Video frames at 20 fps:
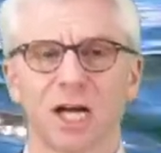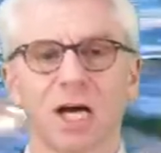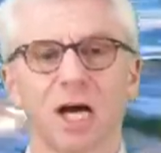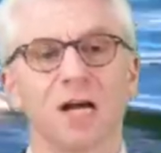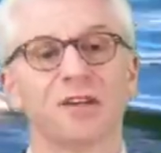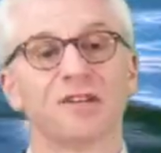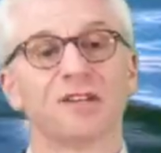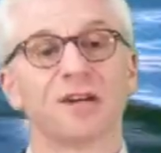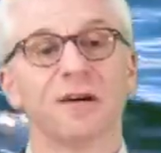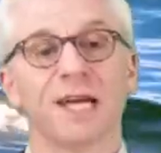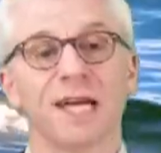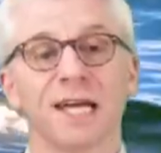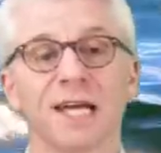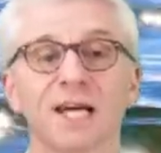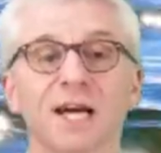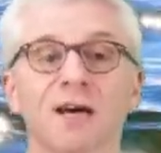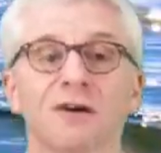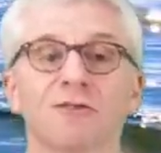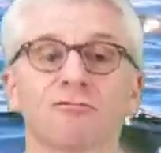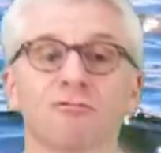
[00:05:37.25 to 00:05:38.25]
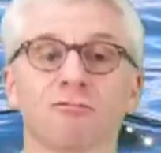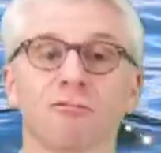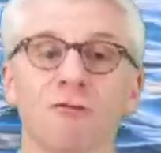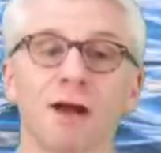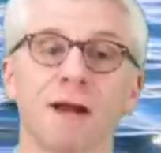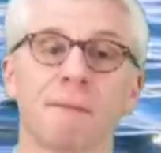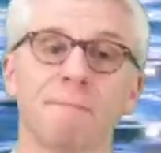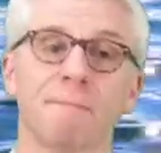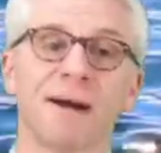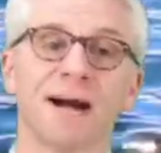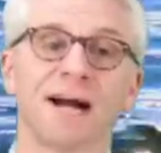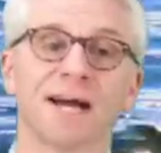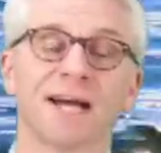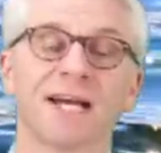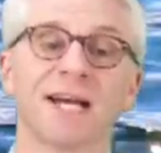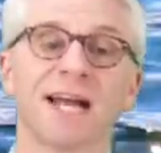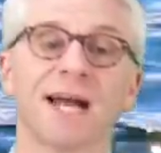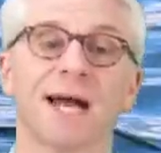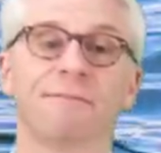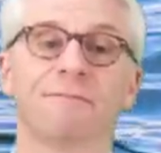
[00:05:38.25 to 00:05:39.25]
And so he goes right back
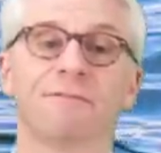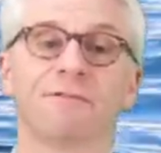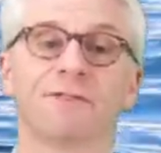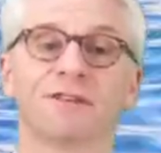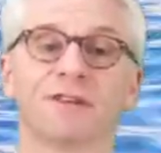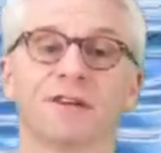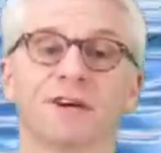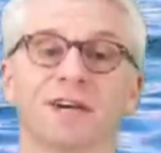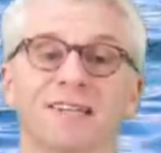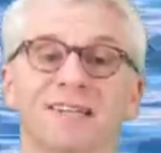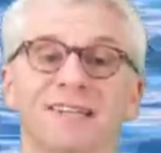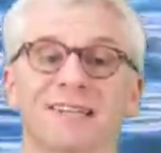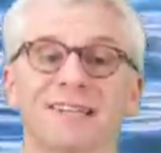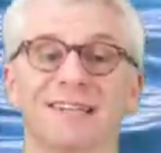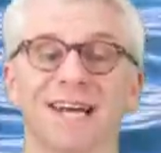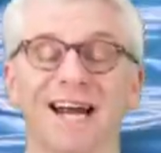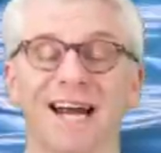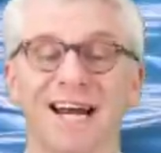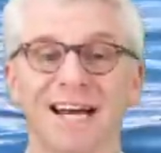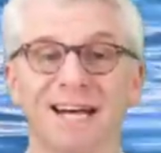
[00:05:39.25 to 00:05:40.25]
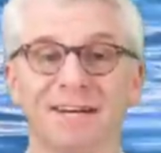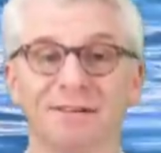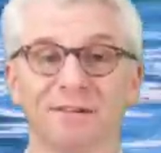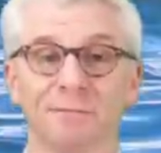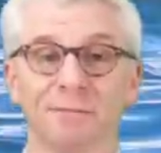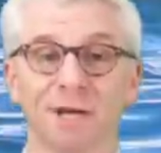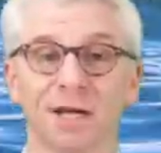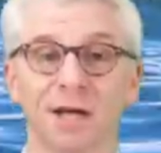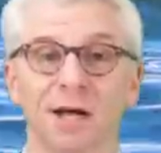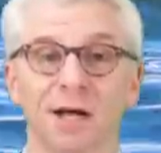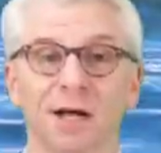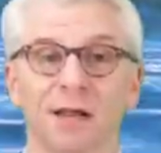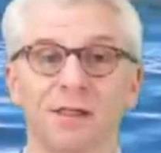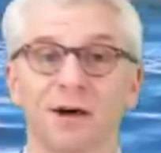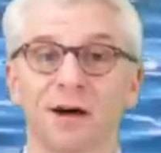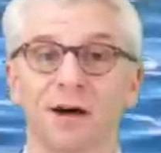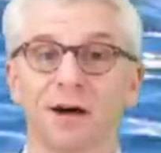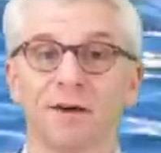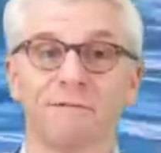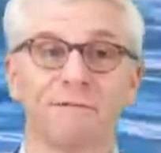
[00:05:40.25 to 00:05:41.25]
and emphasises Adam,
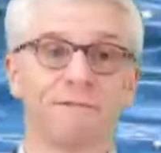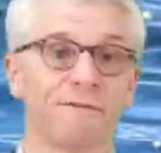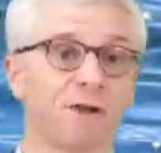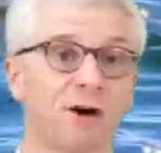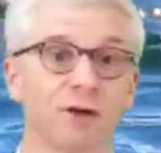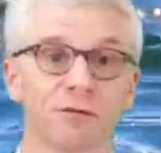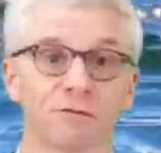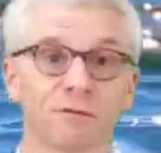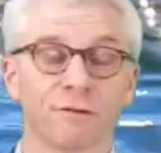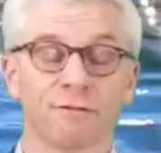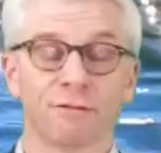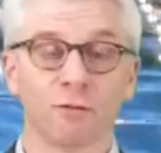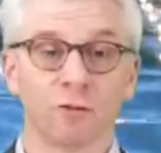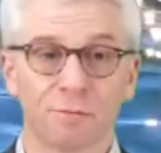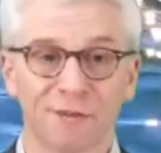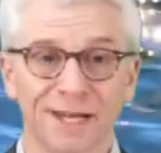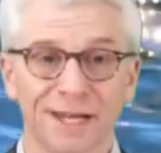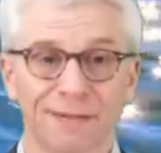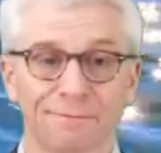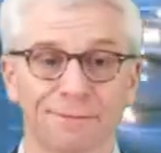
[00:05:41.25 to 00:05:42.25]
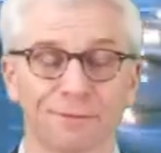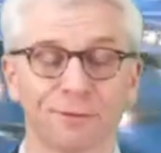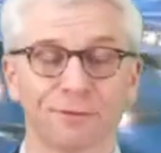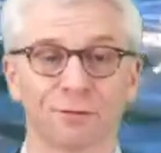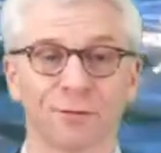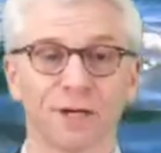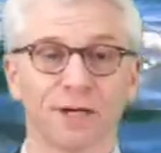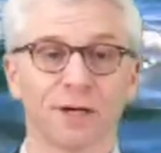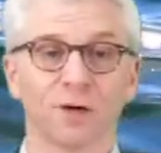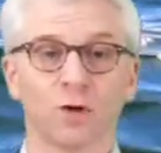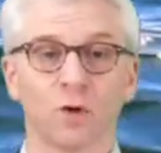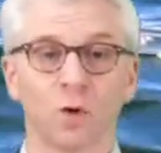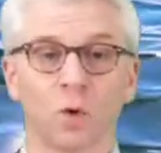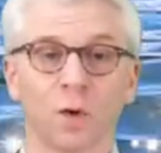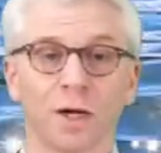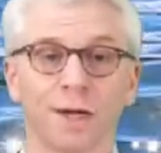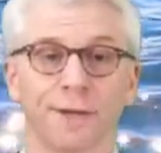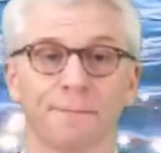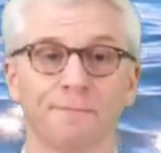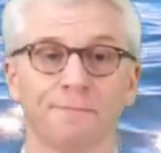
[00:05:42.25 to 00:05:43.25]
the father of all peoples, we could
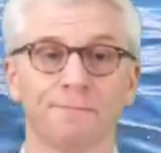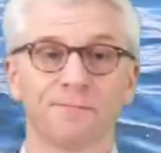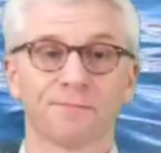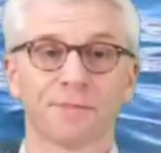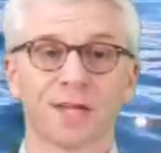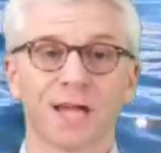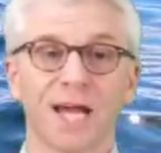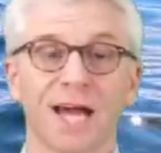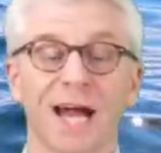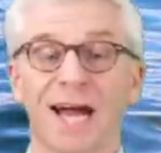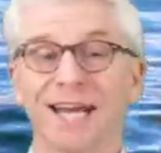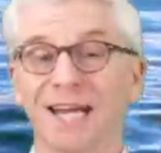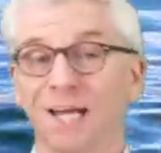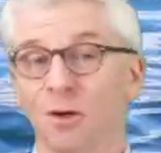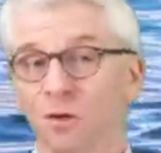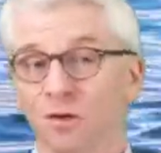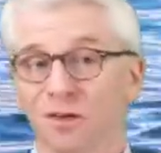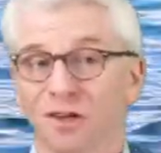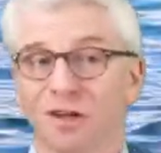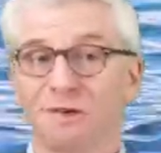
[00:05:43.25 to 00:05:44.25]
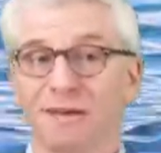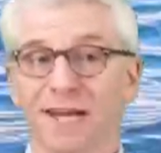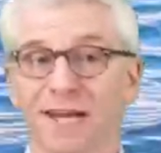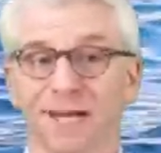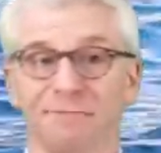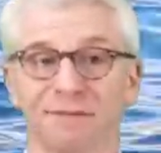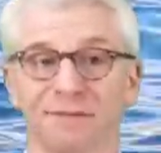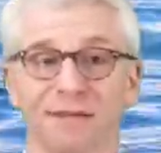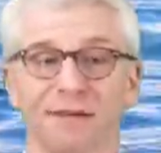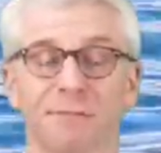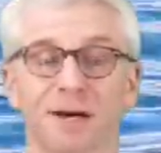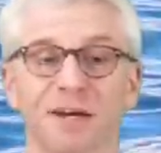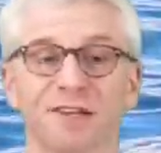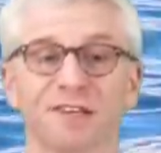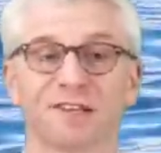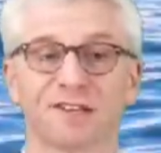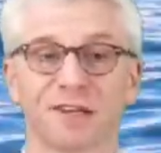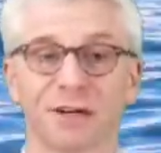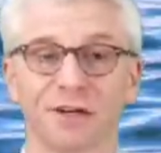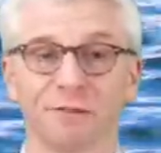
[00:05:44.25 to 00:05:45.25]
call him. And he also names him a
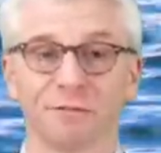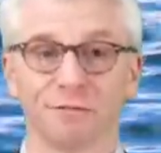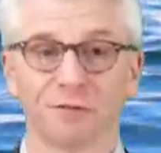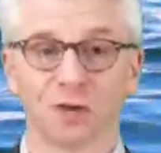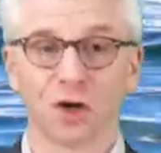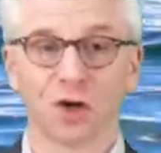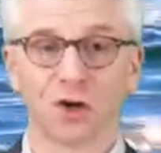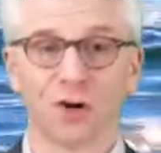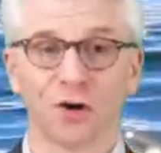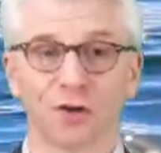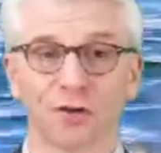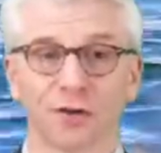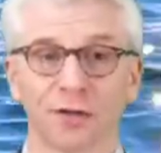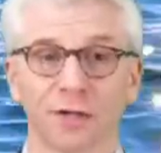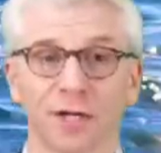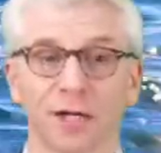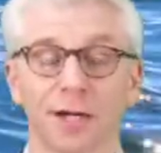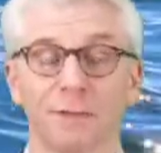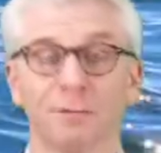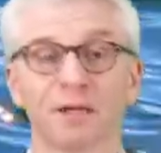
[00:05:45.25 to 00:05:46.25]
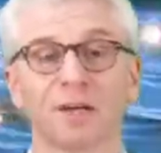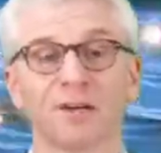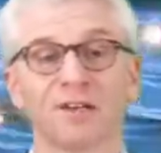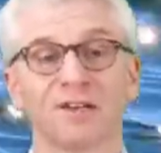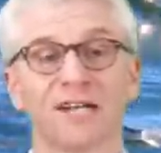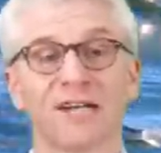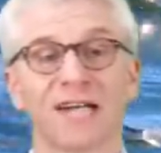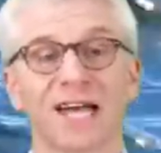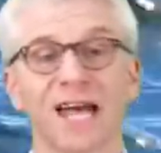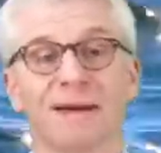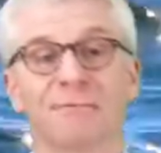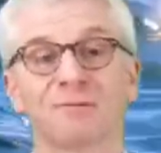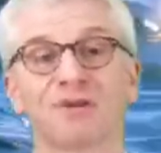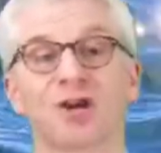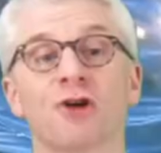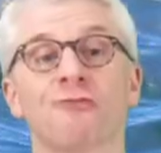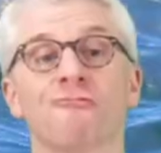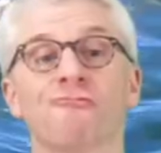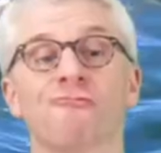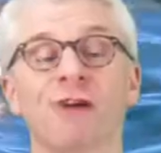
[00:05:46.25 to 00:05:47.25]
son of God, because he came
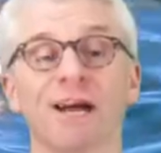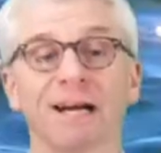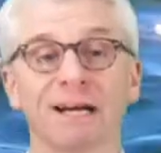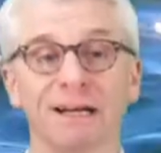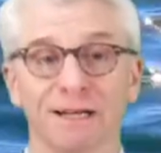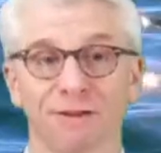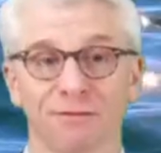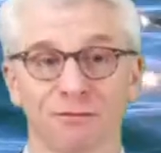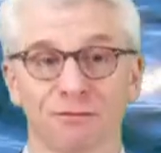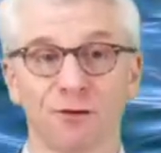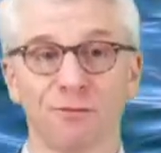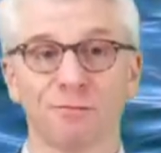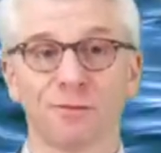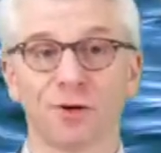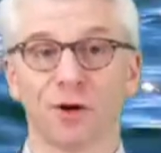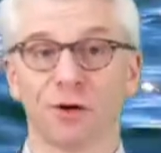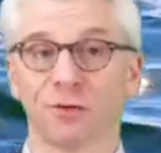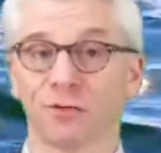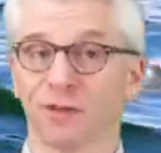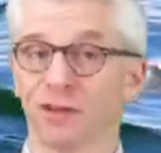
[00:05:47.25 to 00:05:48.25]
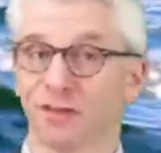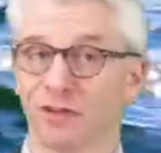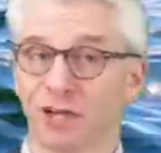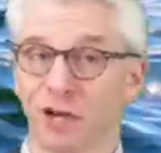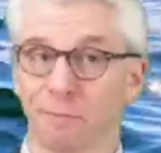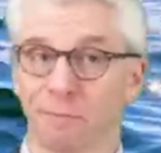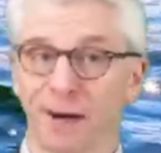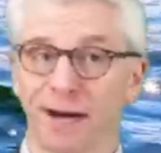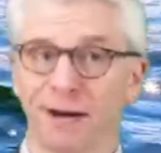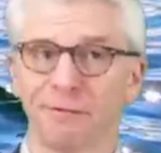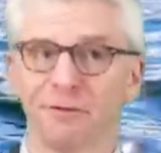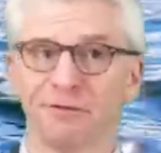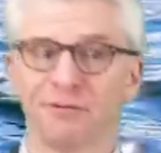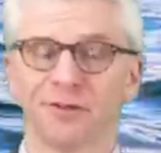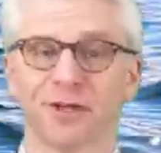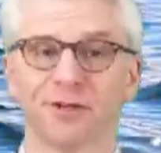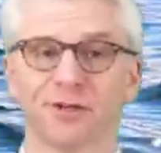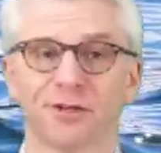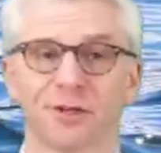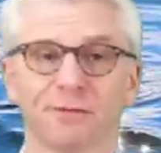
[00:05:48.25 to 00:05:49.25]
directly from God. There's no
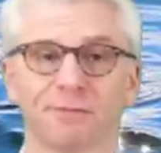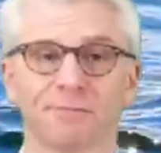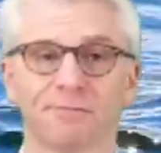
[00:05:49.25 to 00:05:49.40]
parentage.